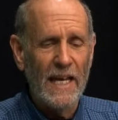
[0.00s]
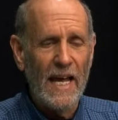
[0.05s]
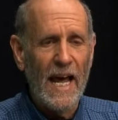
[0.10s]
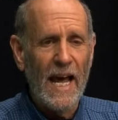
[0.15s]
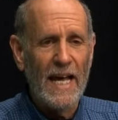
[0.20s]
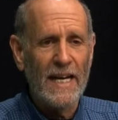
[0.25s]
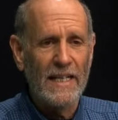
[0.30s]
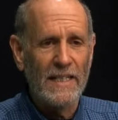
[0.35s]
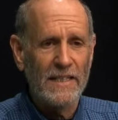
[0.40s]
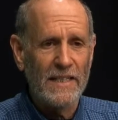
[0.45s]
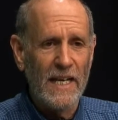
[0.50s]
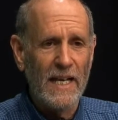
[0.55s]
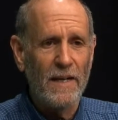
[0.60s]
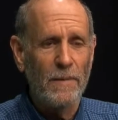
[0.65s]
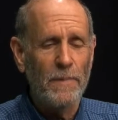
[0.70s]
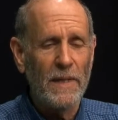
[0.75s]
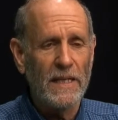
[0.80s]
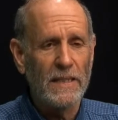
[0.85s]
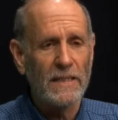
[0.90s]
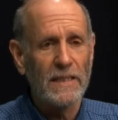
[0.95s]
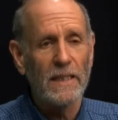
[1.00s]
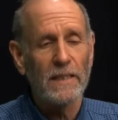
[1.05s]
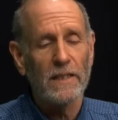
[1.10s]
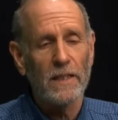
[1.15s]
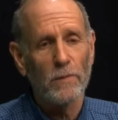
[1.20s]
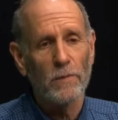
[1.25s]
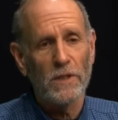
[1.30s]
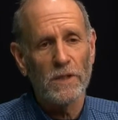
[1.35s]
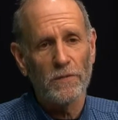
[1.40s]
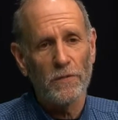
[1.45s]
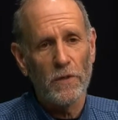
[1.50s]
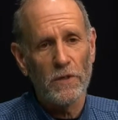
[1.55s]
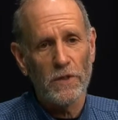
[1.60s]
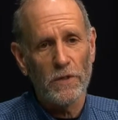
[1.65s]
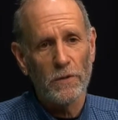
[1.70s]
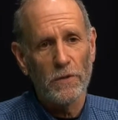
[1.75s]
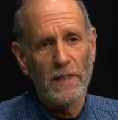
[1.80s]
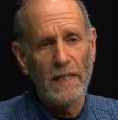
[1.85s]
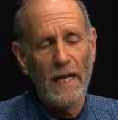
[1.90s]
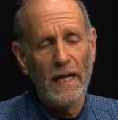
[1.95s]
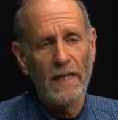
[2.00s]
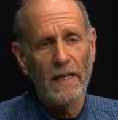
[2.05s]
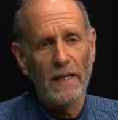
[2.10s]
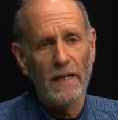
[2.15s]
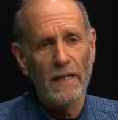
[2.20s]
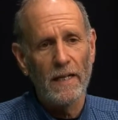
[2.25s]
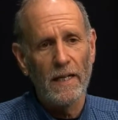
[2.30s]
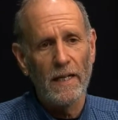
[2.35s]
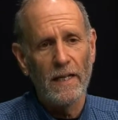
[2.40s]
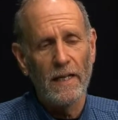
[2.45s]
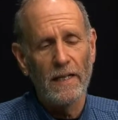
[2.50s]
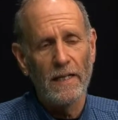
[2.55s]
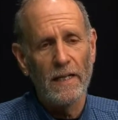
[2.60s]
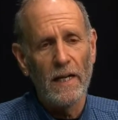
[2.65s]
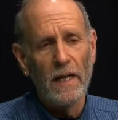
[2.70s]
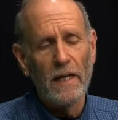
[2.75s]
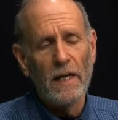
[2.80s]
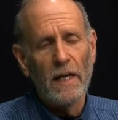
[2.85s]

had its enemies since it was first created in